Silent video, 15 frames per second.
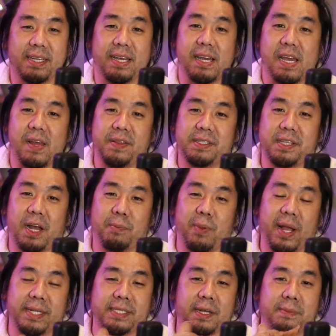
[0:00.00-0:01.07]
If the stock
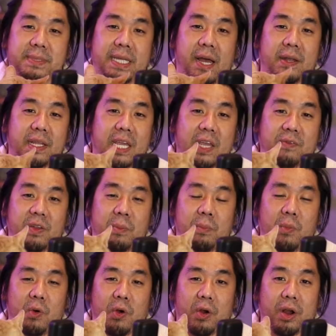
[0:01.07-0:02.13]
price comes down even
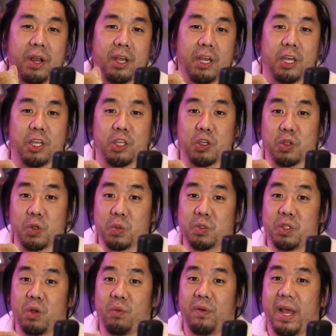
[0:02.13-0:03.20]
more, you use
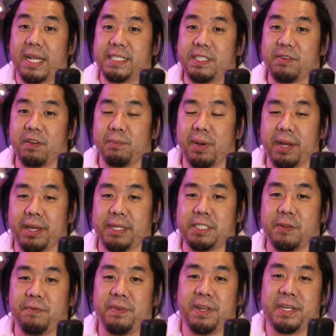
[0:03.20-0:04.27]
the rest of your money to
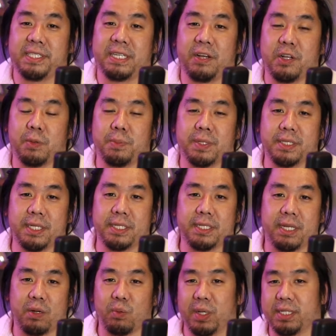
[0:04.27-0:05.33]
finish out your
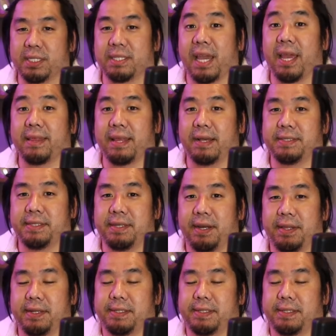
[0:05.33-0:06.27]
position, which is $8,000.